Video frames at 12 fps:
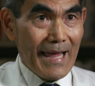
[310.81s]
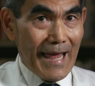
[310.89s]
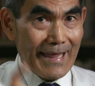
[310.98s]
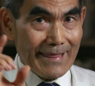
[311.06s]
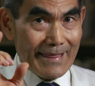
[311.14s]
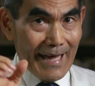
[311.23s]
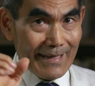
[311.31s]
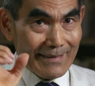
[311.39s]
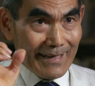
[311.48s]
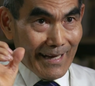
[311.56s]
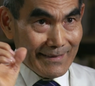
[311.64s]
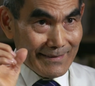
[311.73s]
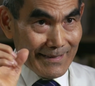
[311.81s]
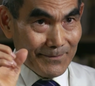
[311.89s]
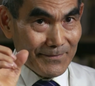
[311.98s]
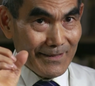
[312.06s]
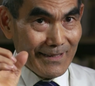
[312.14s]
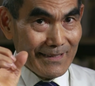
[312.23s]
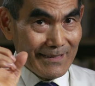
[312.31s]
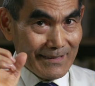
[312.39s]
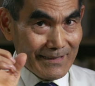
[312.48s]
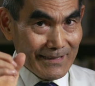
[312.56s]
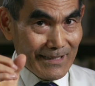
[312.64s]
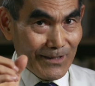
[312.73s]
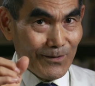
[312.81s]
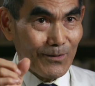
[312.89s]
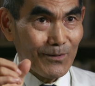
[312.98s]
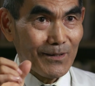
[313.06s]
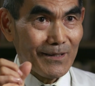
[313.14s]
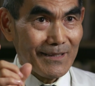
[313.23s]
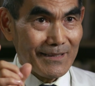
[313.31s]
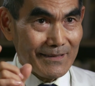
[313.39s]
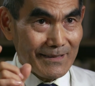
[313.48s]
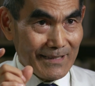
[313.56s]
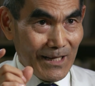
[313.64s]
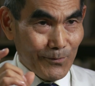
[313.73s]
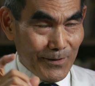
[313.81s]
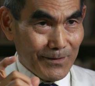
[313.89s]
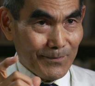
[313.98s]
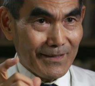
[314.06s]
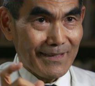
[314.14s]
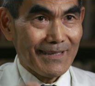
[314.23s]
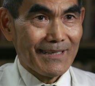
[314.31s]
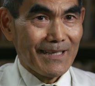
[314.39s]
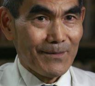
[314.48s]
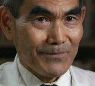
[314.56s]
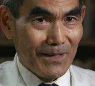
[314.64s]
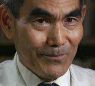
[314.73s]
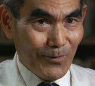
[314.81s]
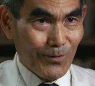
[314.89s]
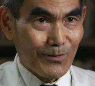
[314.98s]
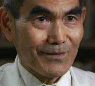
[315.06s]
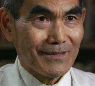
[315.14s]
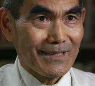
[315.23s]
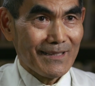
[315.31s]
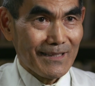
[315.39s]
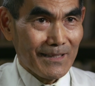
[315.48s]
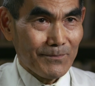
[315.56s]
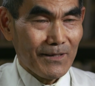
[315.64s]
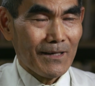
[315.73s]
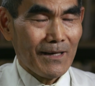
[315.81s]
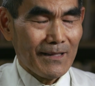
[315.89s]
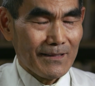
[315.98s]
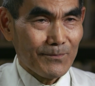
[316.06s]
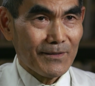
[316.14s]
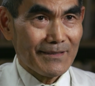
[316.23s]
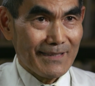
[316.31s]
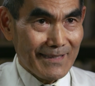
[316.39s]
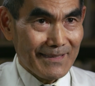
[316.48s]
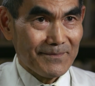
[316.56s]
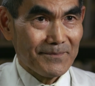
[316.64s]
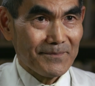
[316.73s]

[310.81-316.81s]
And that concept still stay with me in my bones and in, uh, under my skin.